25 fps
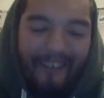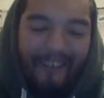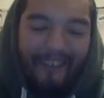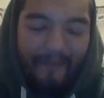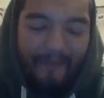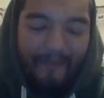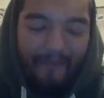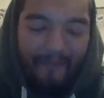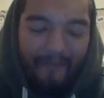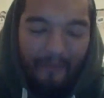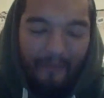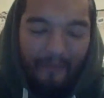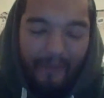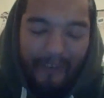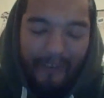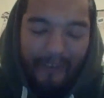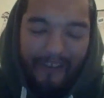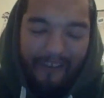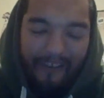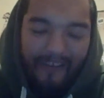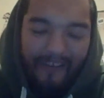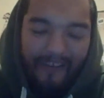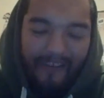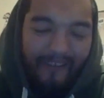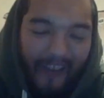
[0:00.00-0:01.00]
we're getting enough
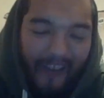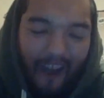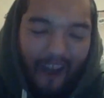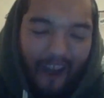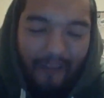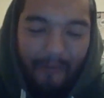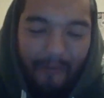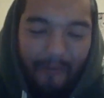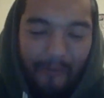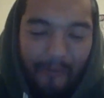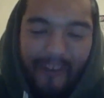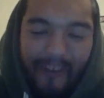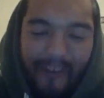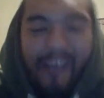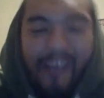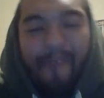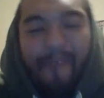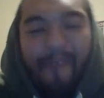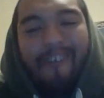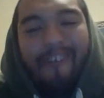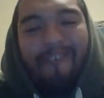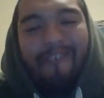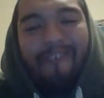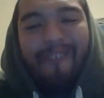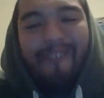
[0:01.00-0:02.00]
talking, but when he came out at
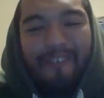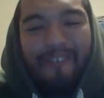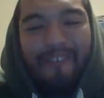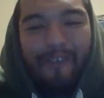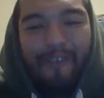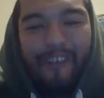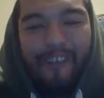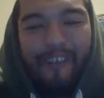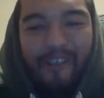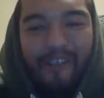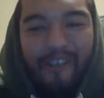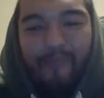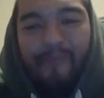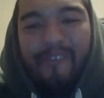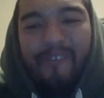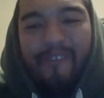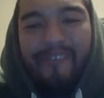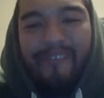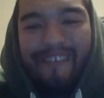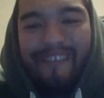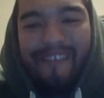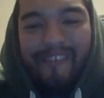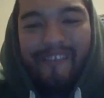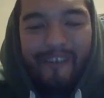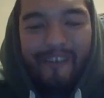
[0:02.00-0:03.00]
Wrestle Kingdom with
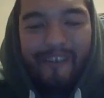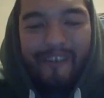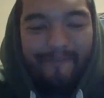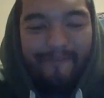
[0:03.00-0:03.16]
that